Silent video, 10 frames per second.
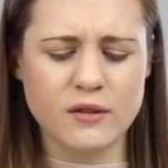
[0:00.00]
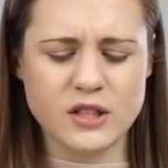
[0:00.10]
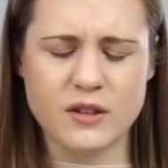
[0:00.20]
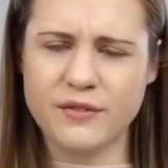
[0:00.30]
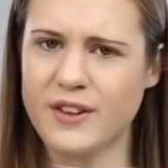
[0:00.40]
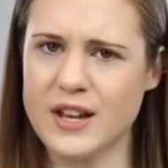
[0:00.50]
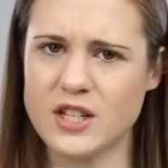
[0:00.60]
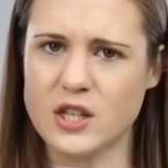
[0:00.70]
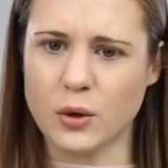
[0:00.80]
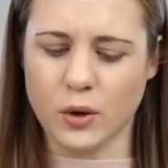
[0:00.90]
to fit
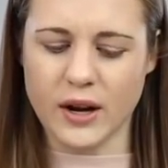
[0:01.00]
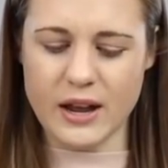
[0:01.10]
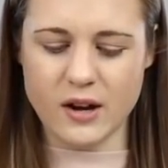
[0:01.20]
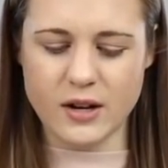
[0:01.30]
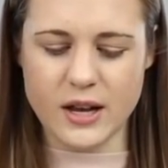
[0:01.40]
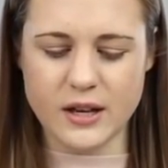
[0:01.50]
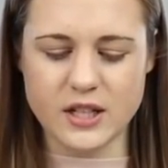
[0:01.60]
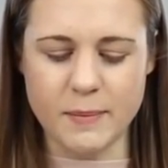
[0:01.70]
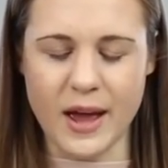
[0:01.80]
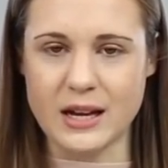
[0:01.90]
your area
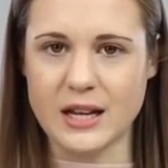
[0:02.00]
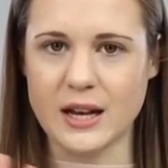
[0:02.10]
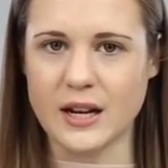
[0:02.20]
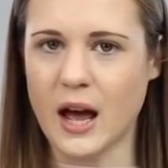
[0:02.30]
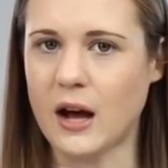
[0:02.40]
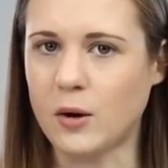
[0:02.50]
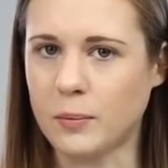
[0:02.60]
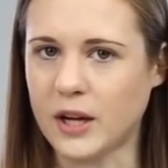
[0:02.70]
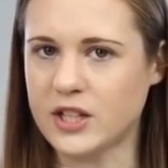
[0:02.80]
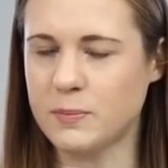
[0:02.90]
depending on how
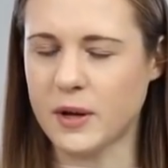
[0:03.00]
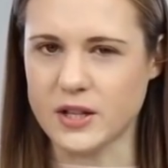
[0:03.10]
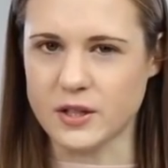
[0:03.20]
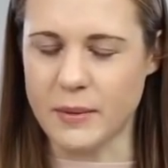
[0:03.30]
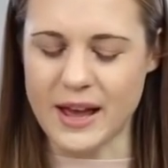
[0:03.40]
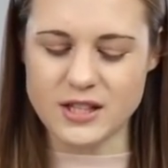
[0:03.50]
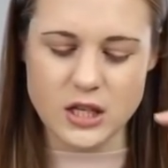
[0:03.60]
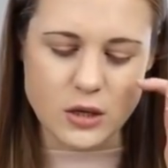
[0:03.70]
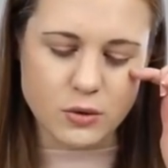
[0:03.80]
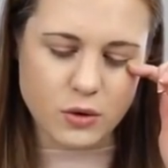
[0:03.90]
much puzzle mats
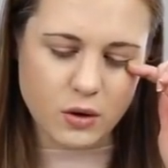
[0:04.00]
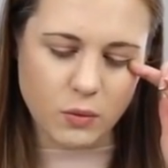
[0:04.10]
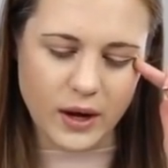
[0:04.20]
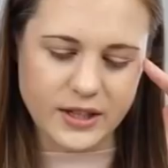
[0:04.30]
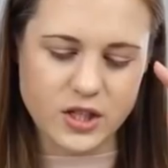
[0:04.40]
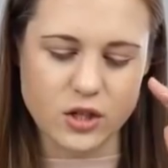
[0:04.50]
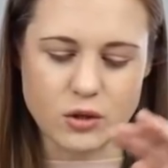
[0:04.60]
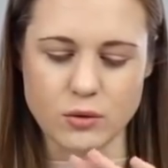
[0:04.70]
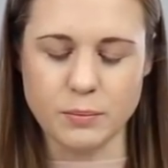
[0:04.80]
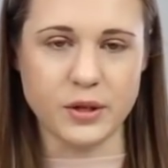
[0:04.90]
you want
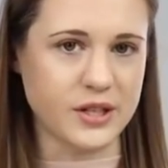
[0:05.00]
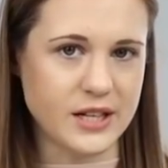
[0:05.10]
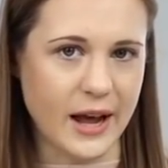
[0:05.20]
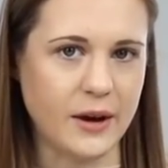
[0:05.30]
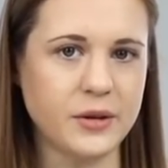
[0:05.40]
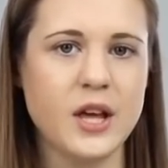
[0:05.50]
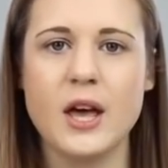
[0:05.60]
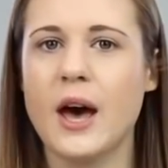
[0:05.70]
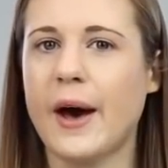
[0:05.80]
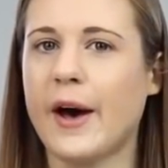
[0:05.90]
to put down.
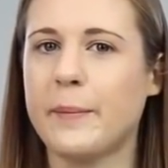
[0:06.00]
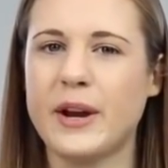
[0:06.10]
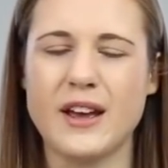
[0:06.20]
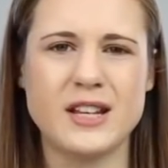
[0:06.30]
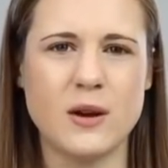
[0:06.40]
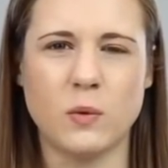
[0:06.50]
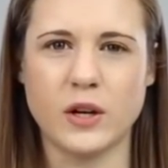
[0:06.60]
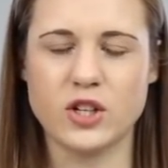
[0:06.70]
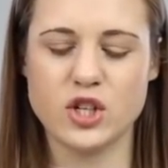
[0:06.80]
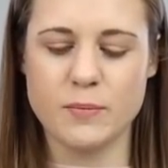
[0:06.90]
But I'd get 1
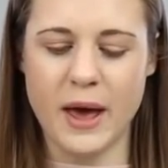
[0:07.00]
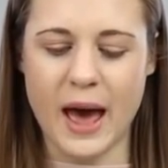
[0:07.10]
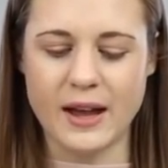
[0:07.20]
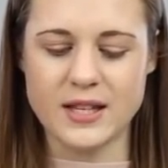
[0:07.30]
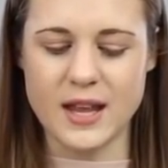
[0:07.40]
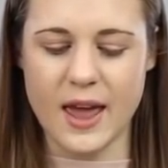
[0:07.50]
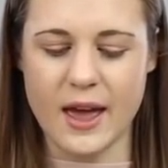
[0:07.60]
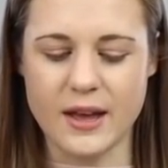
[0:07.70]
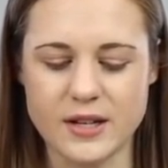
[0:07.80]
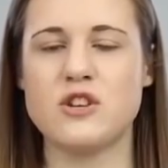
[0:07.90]
or 2 packs,
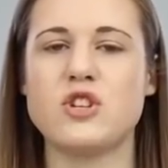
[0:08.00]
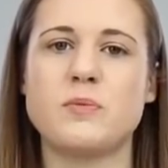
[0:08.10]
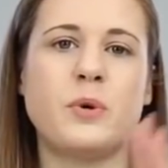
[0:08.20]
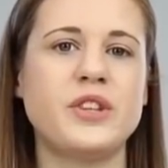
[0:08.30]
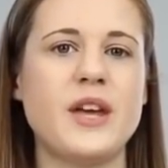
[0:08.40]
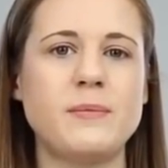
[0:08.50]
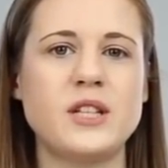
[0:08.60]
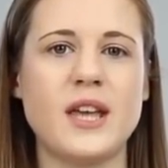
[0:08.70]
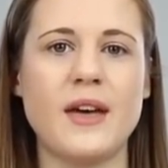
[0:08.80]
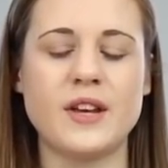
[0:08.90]
and you just put them
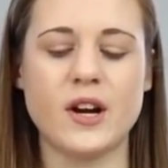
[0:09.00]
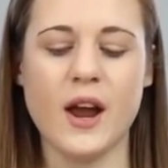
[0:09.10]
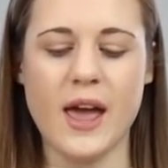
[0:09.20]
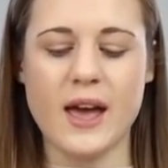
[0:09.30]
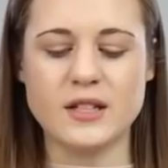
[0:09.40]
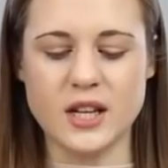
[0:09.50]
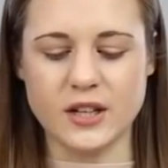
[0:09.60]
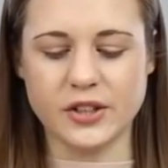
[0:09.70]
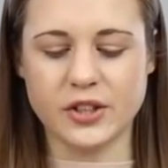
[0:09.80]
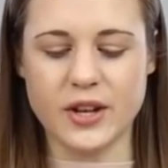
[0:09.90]
together and
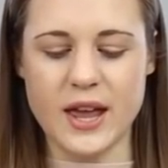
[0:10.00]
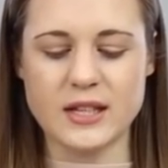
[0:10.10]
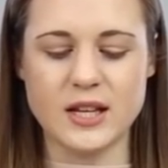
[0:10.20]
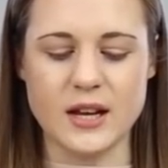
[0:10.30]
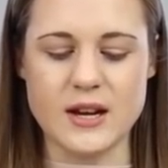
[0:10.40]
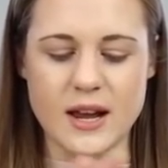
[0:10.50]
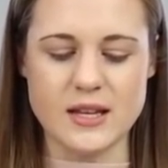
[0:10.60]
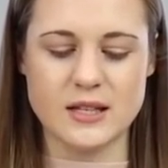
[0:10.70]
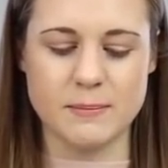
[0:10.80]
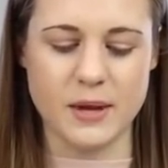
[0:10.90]
it'll create a
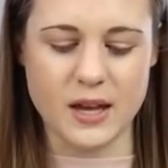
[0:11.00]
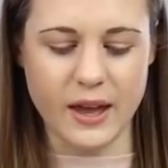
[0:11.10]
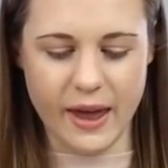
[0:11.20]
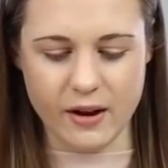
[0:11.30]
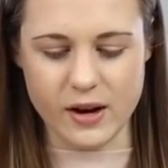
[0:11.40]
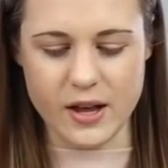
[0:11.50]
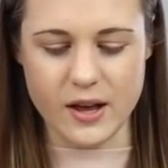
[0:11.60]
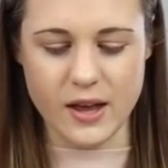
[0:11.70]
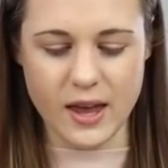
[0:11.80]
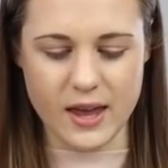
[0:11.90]
nice big
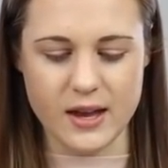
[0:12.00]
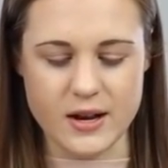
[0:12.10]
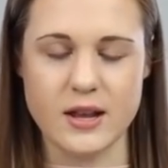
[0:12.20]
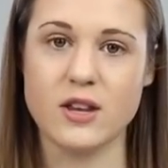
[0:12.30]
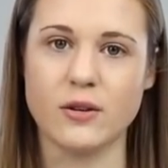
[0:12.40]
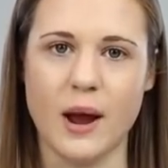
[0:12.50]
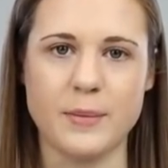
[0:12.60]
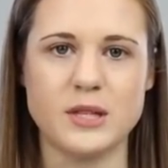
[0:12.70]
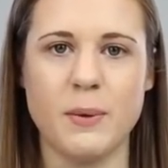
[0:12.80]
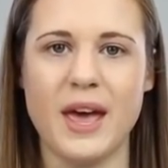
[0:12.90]
area in your
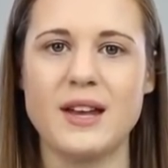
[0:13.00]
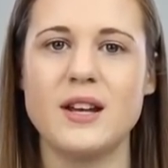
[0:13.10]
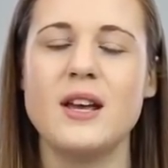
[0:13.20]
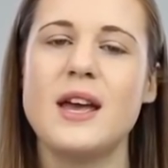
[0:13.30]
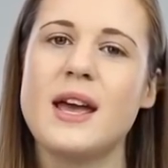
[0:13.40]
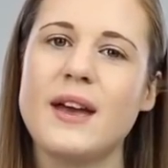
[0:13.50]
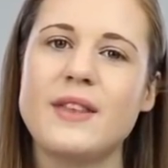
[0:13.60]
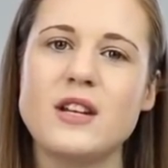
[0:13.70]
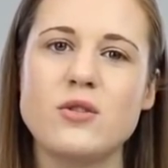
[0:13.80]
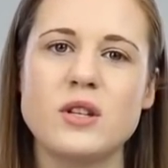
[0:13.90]
rabbit's pen. And
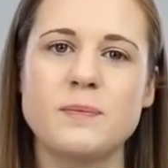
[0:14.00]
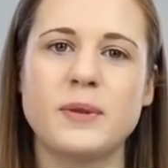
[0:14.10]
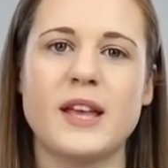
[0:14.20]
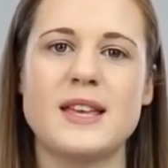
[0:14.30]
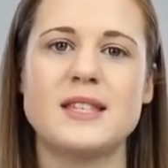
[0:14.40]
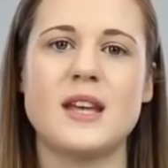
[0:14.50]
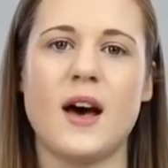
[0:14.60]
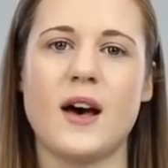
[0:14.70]
then you can place